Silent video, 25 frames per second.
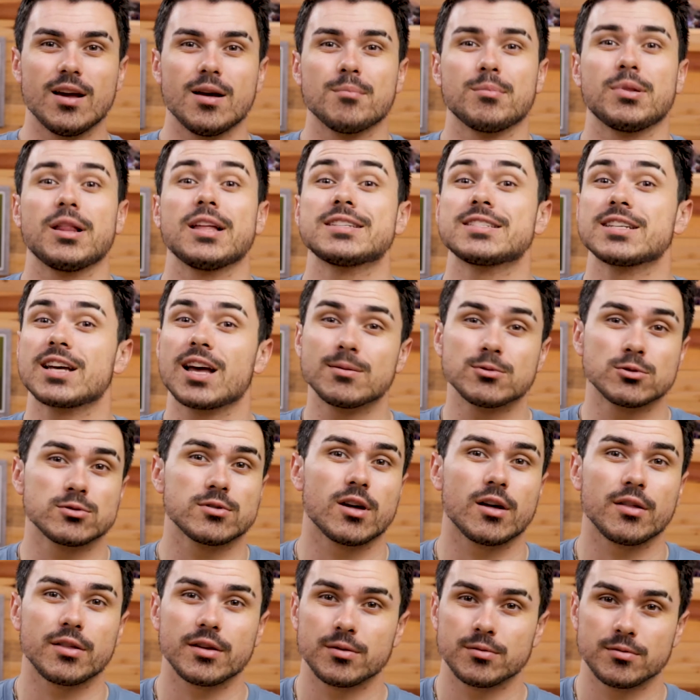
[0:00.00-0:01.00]
Plus, it comes with
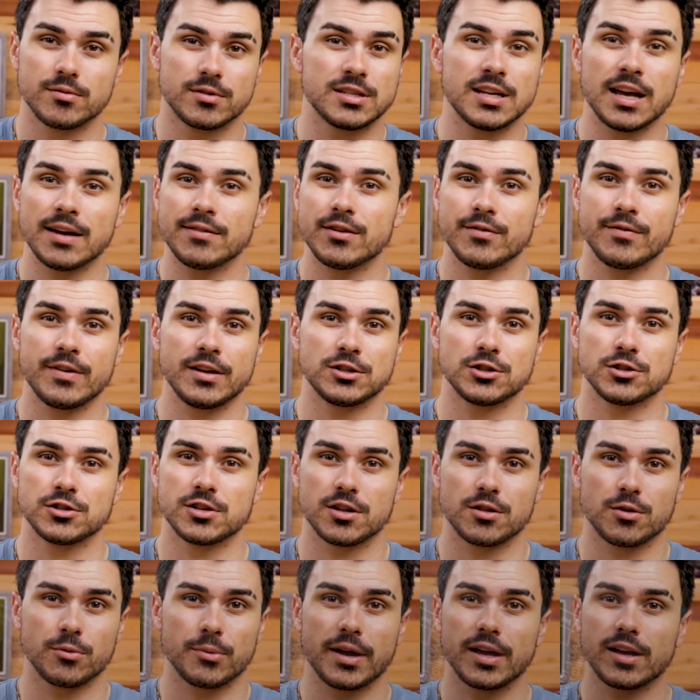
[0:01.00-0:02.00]
all the safety features
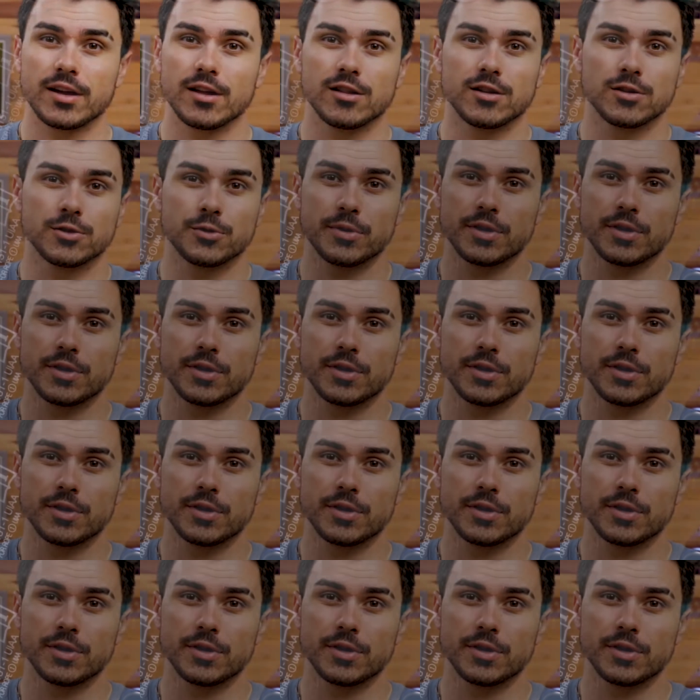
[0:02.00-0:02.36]
that the regular